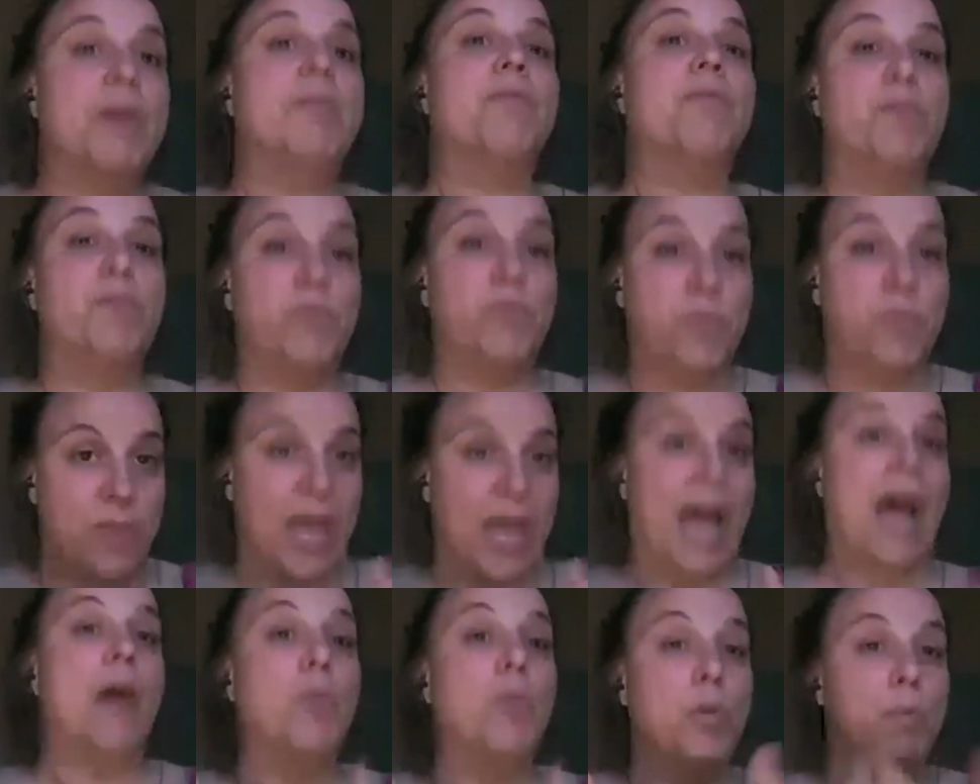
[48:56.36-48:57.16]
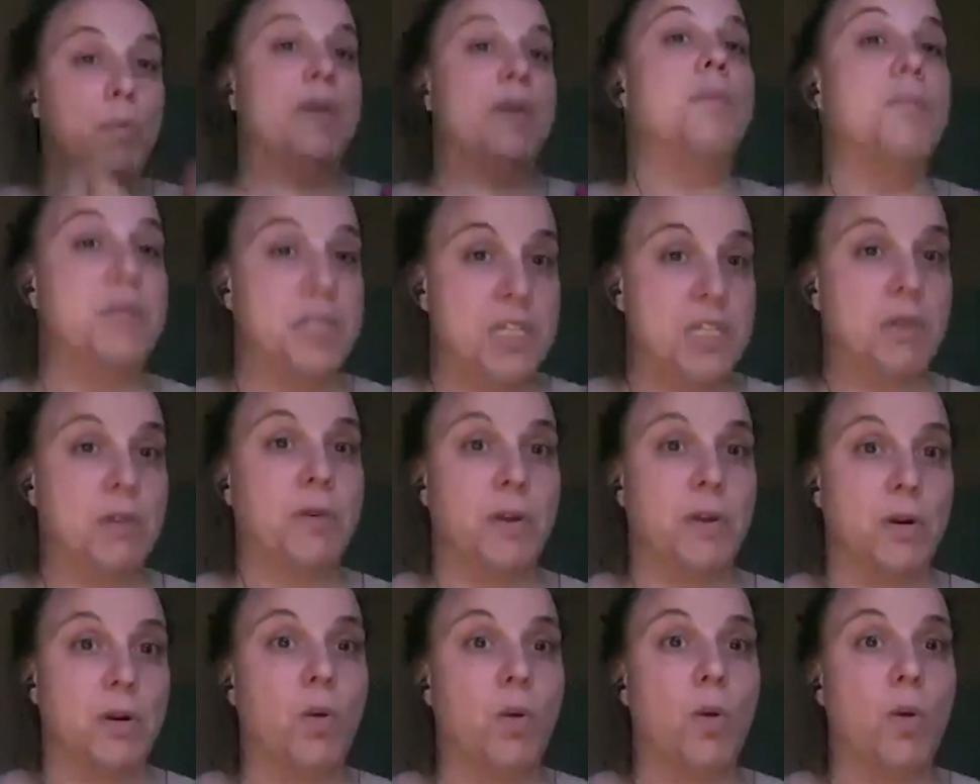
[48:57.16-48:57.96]
that would be a
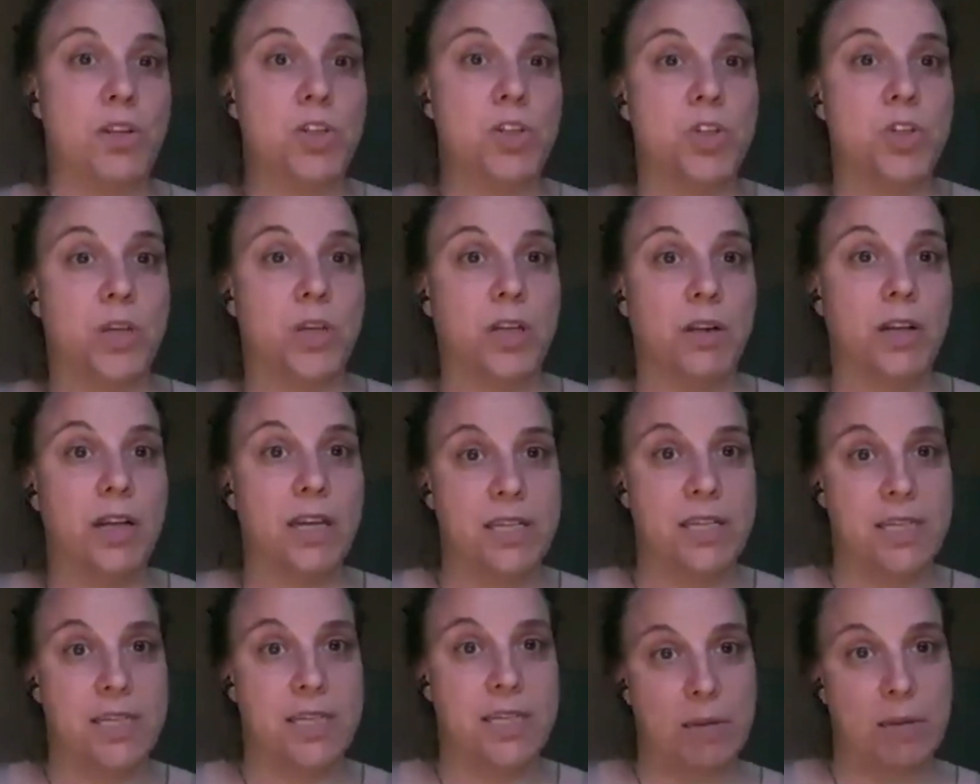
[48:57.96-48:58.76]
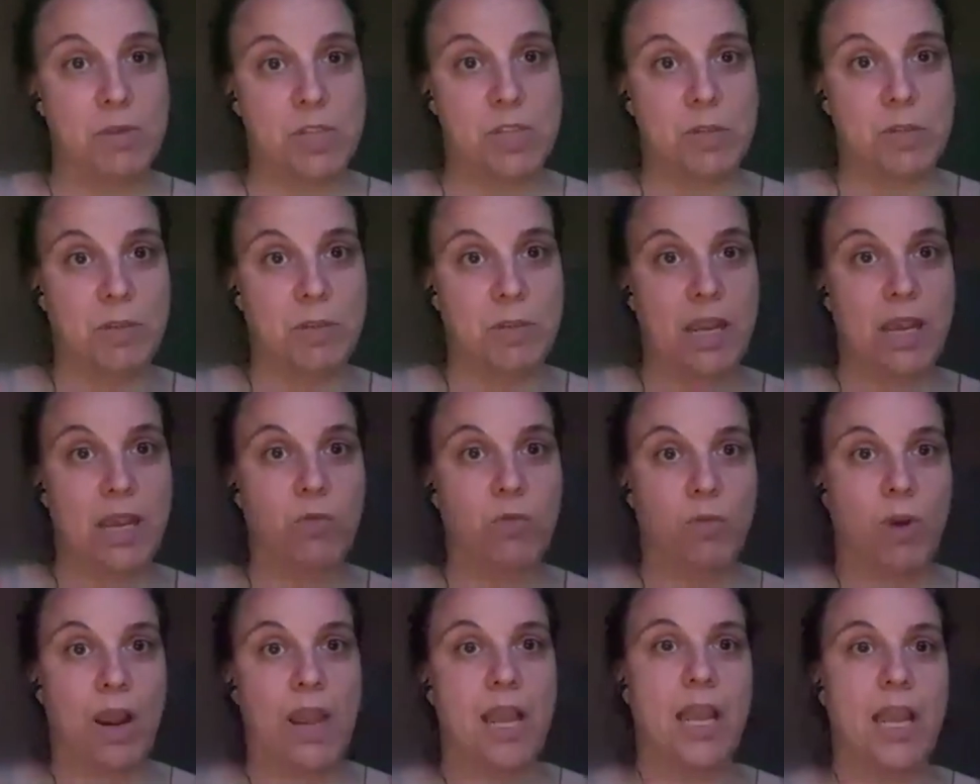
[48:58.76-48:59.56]
material question, it seems to
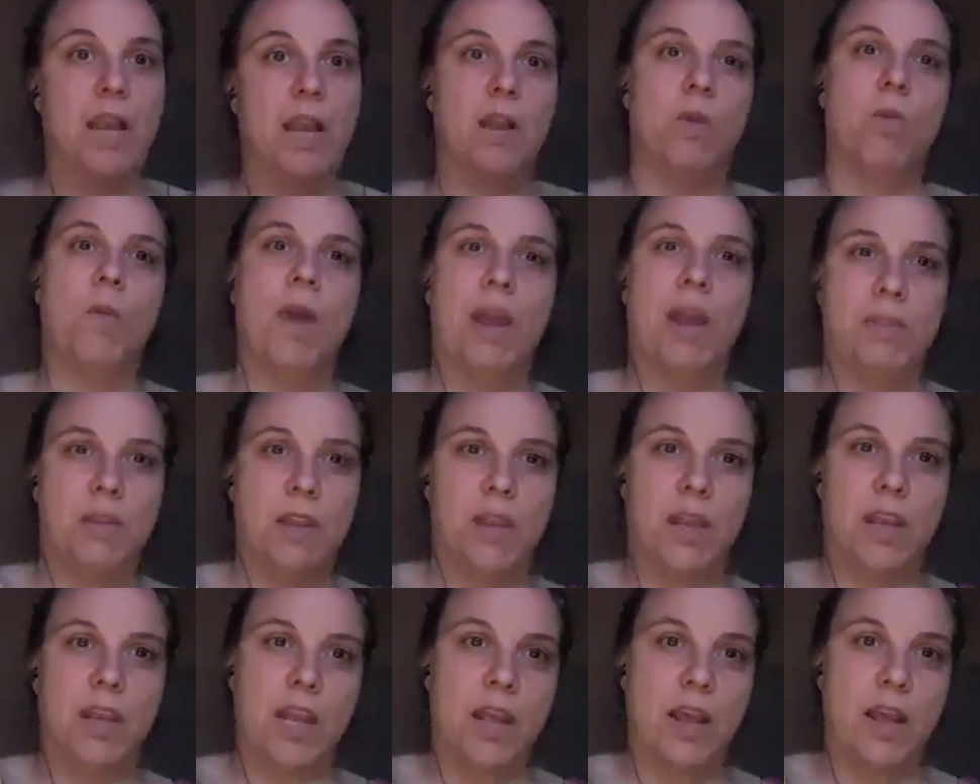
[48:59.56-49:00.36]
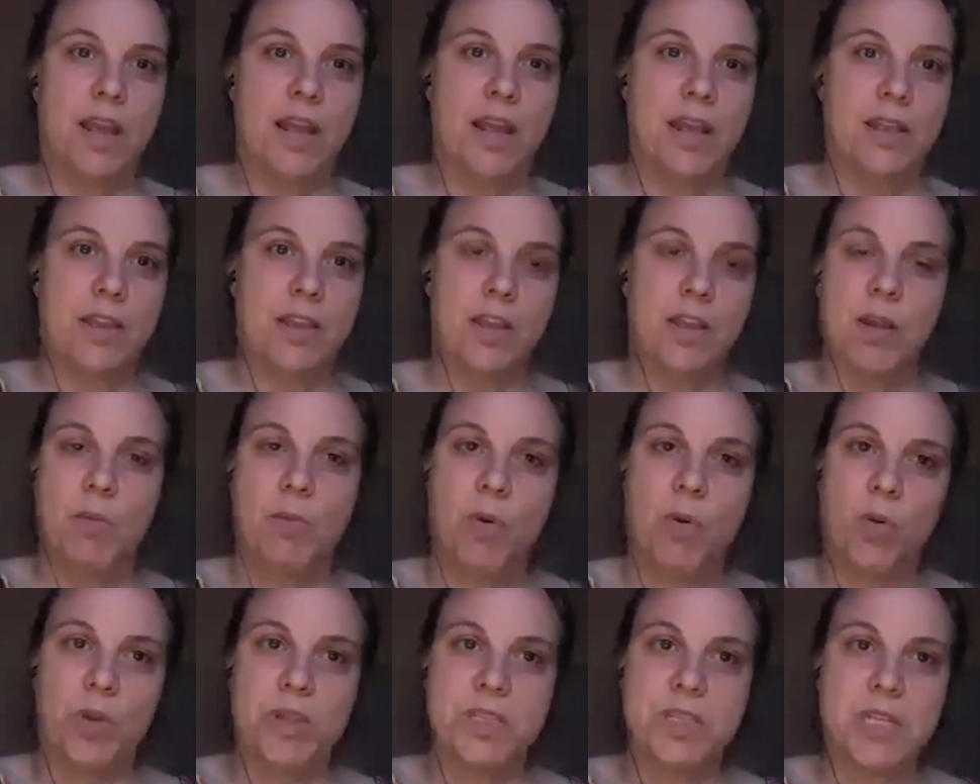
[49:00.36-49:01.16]
me, right? In a way that at the
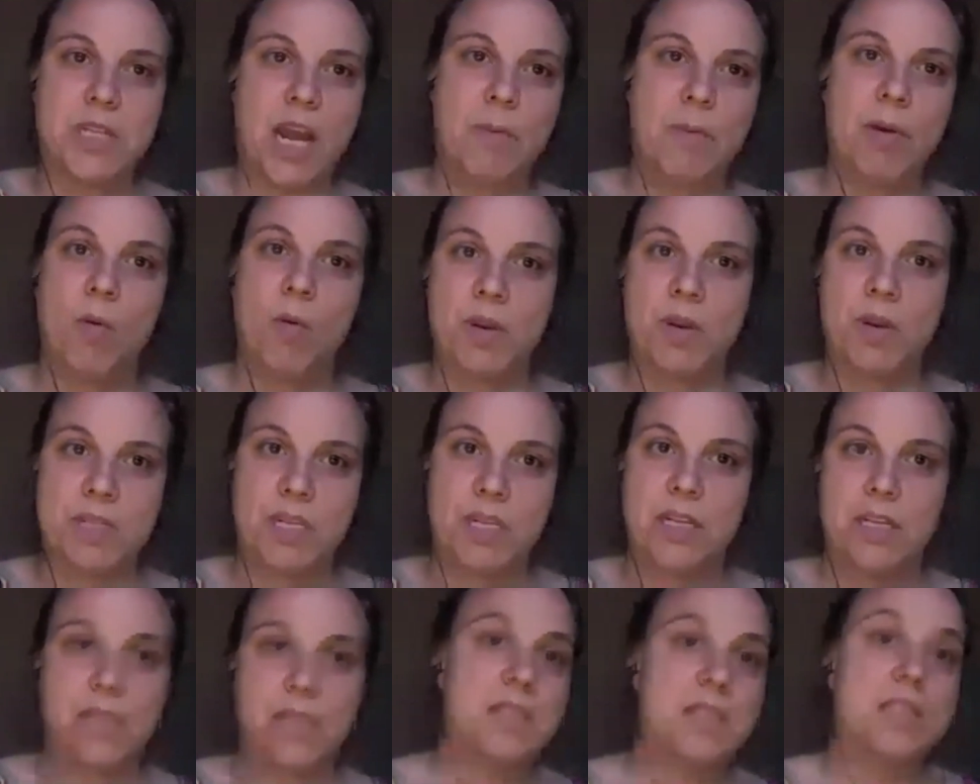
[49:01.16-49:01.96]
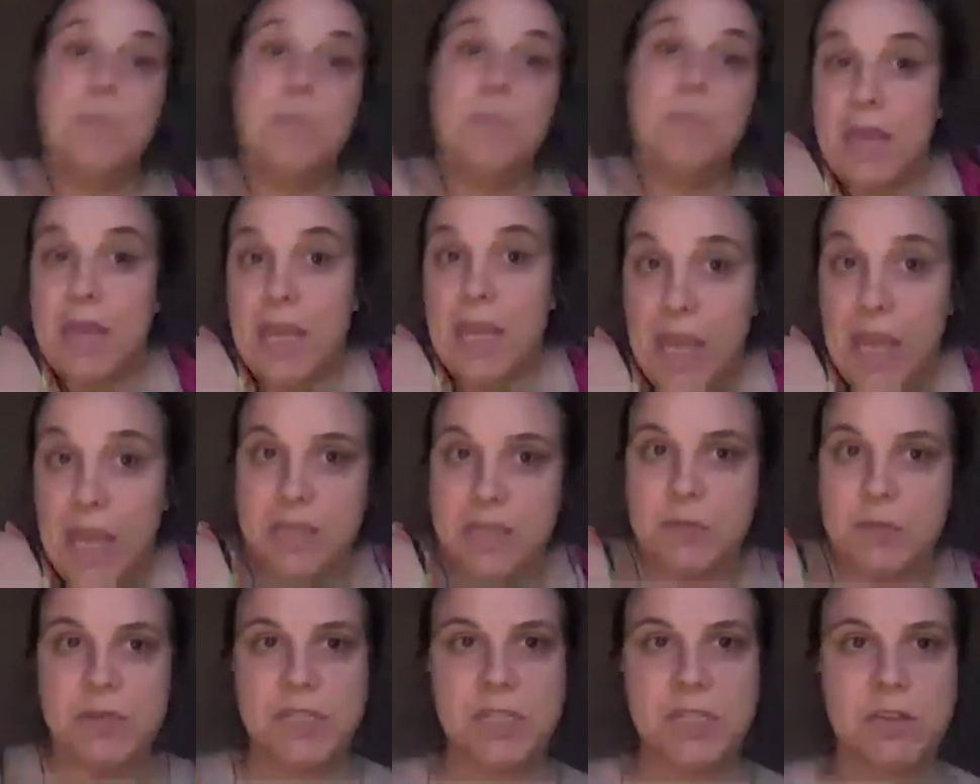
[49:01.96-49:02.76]
Ebola time, it wasn't to me
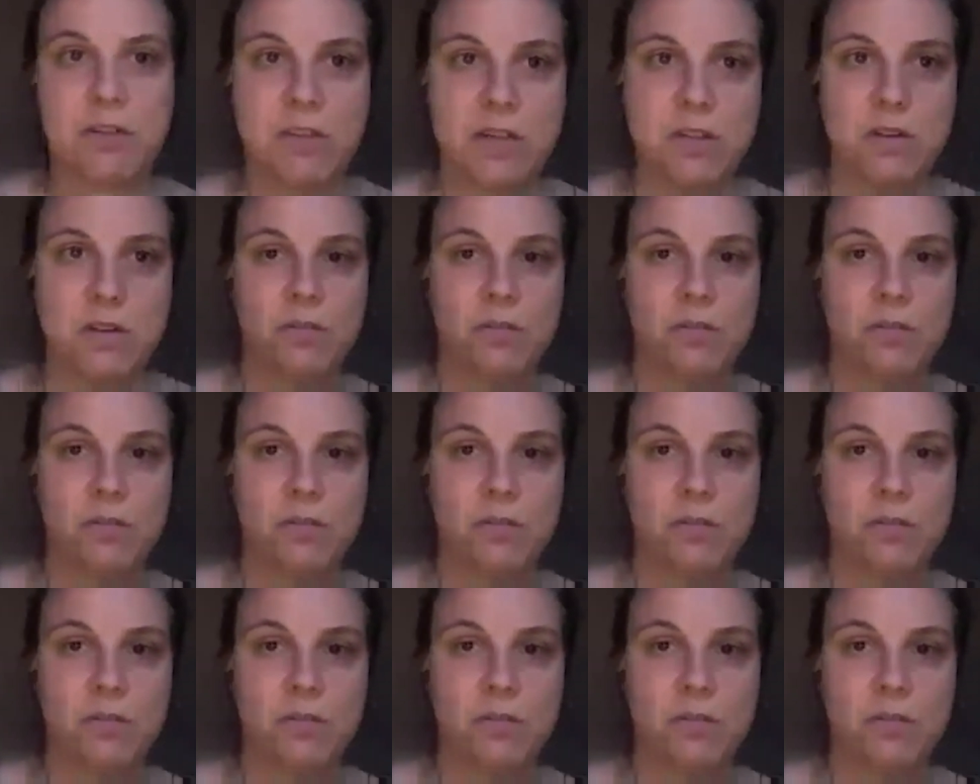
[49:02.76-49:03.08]
as material.